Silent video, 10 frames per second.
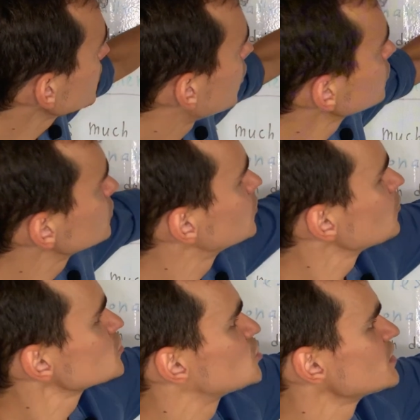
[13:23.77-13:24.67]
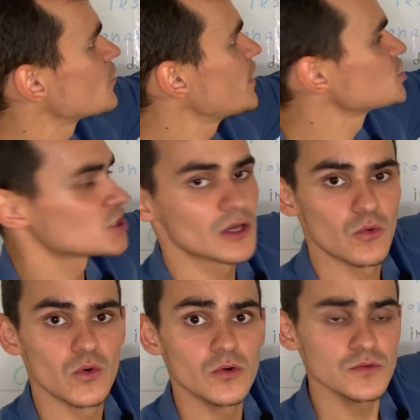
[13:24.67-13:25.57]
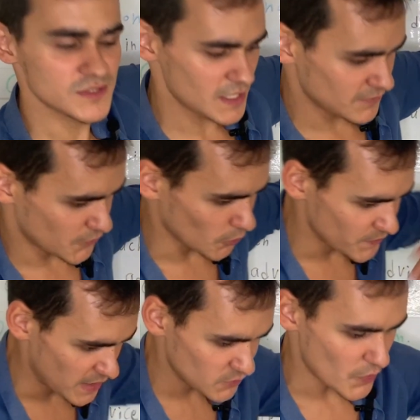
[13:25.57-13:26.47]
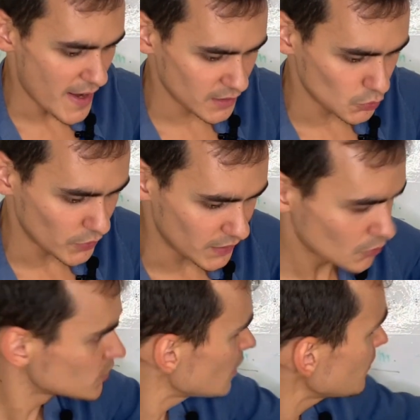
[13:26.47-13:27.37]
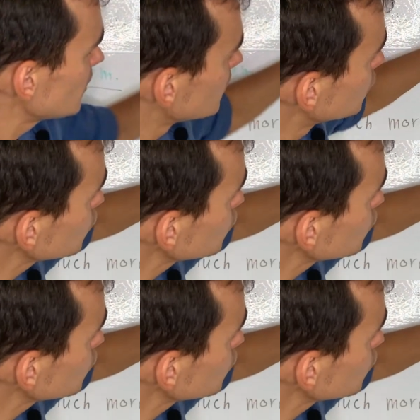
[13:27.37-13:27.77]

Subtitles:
on to those generational wounds and from them trying to heal them, you